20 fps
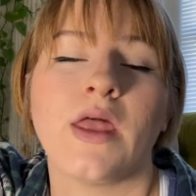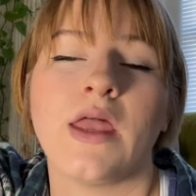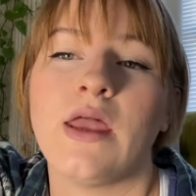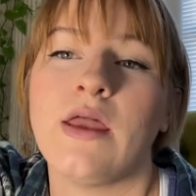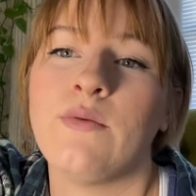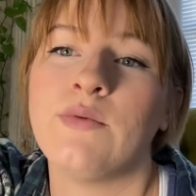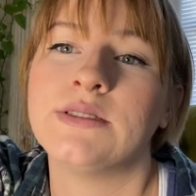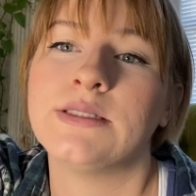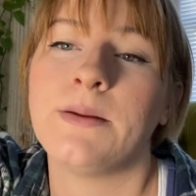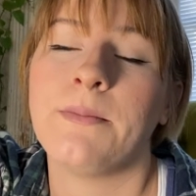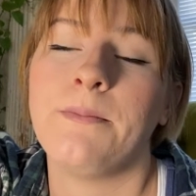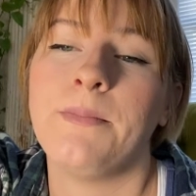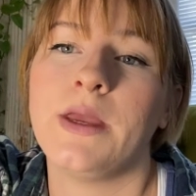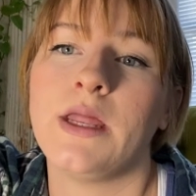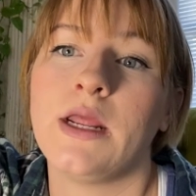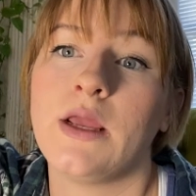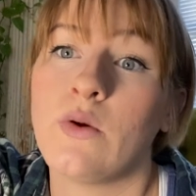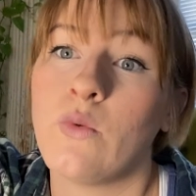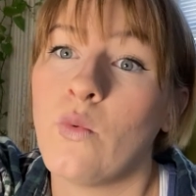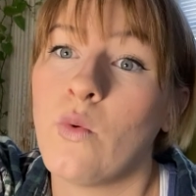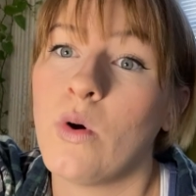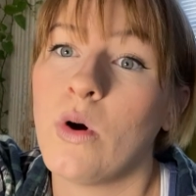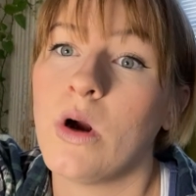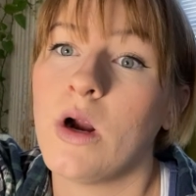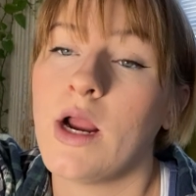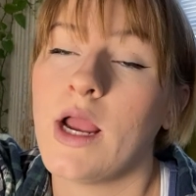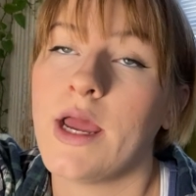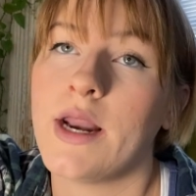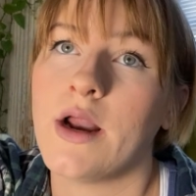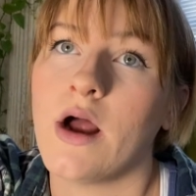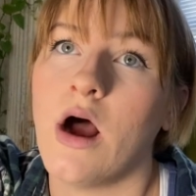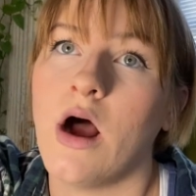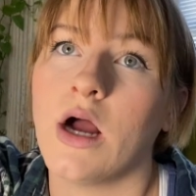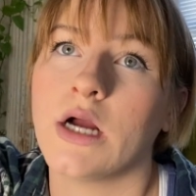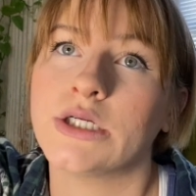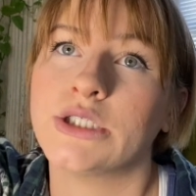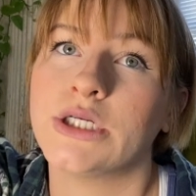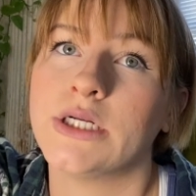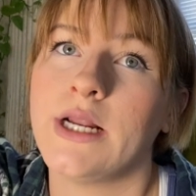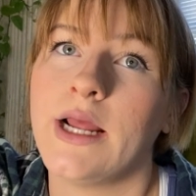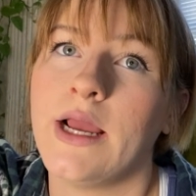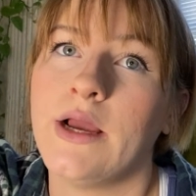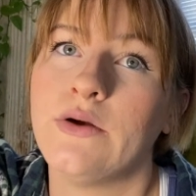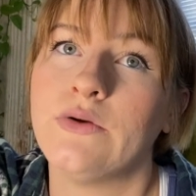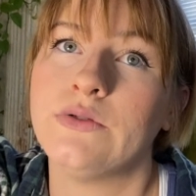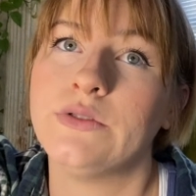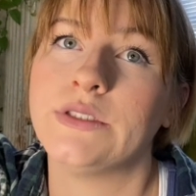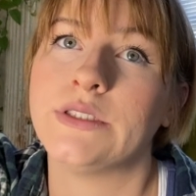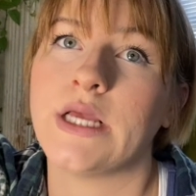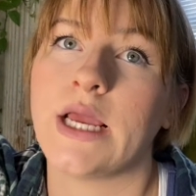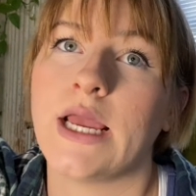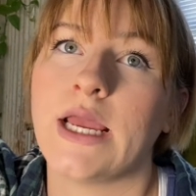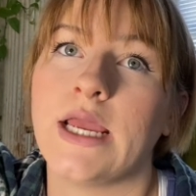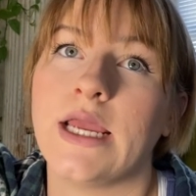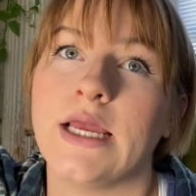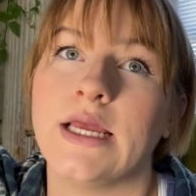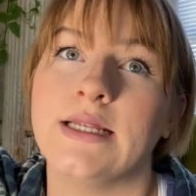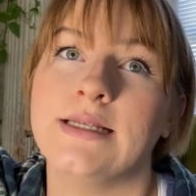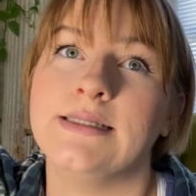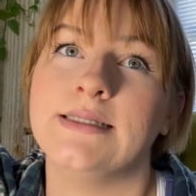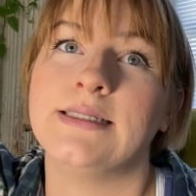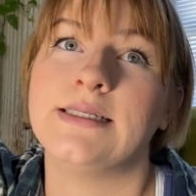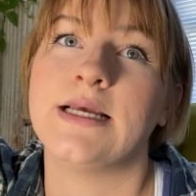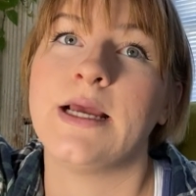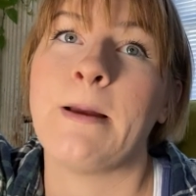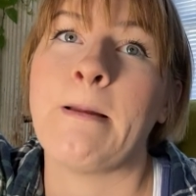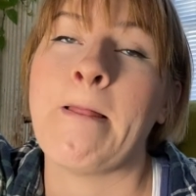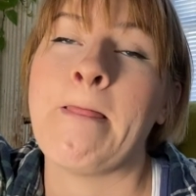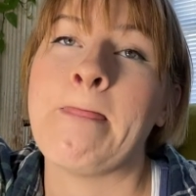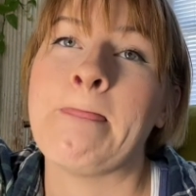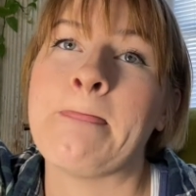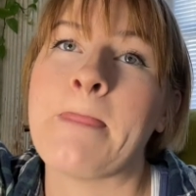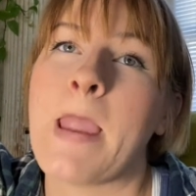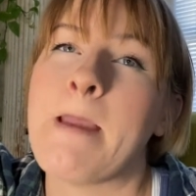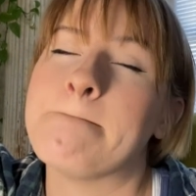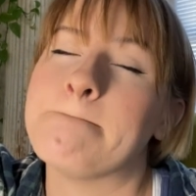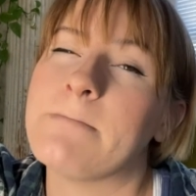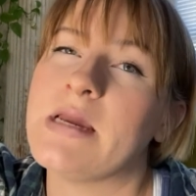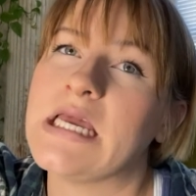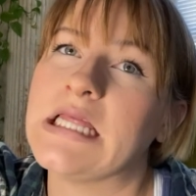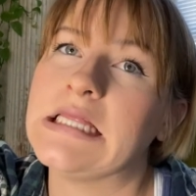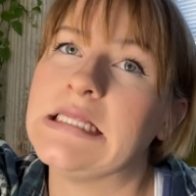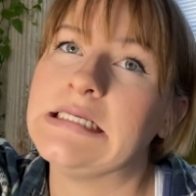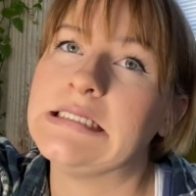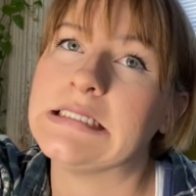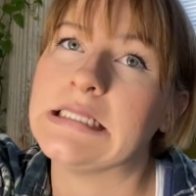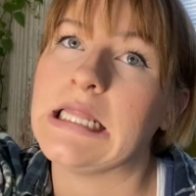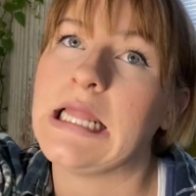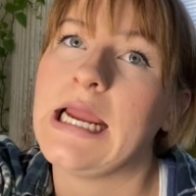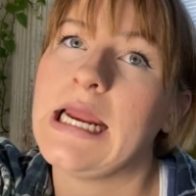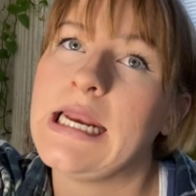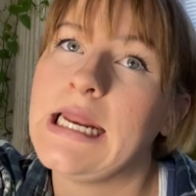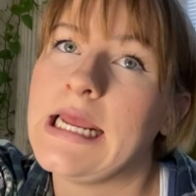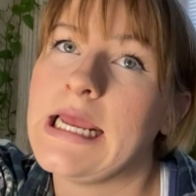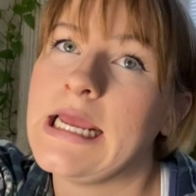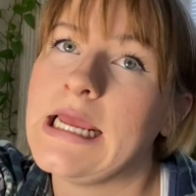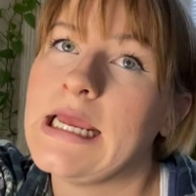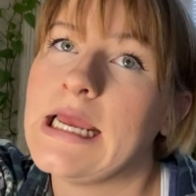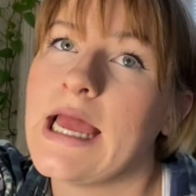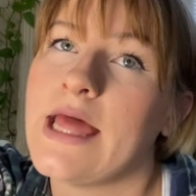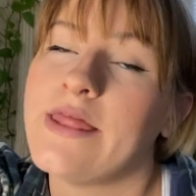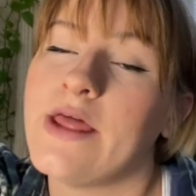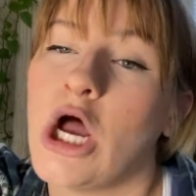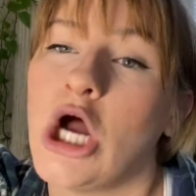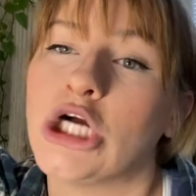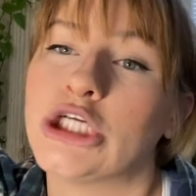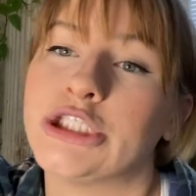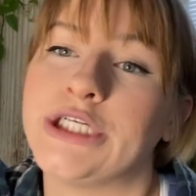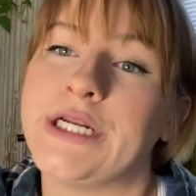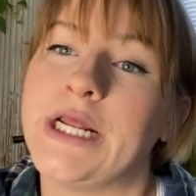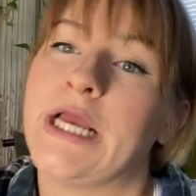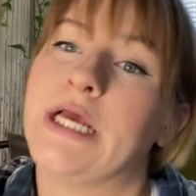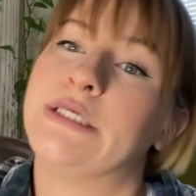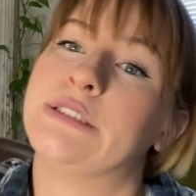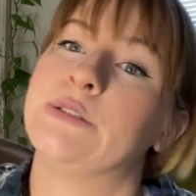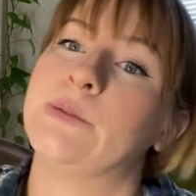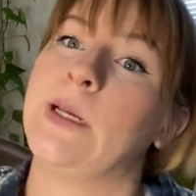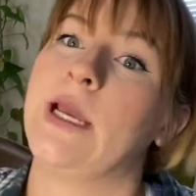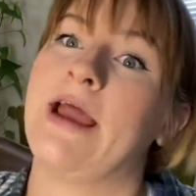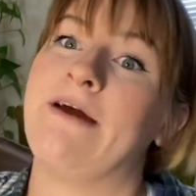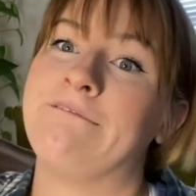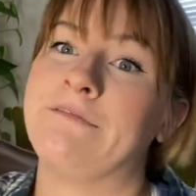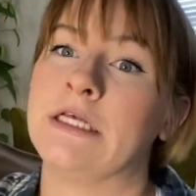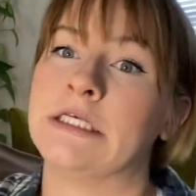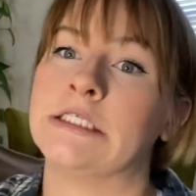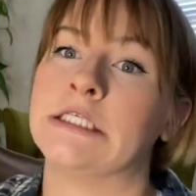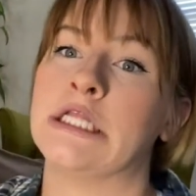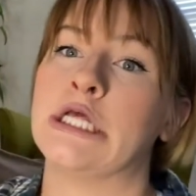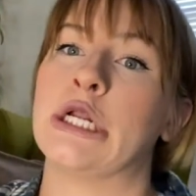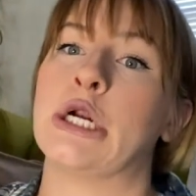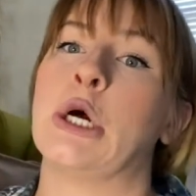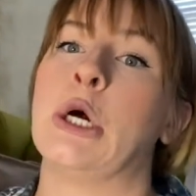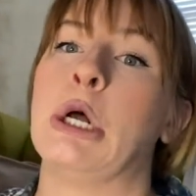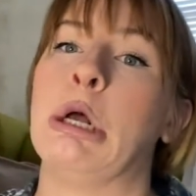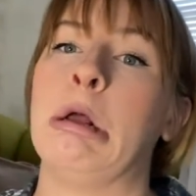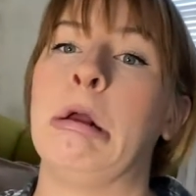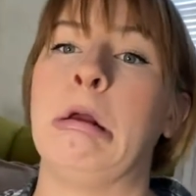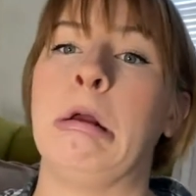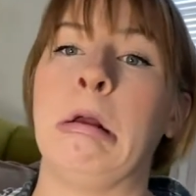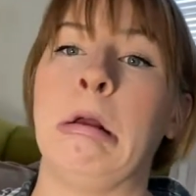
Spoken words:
it was a bidding war at an auction house, and me and this lady at the auction house, we had this little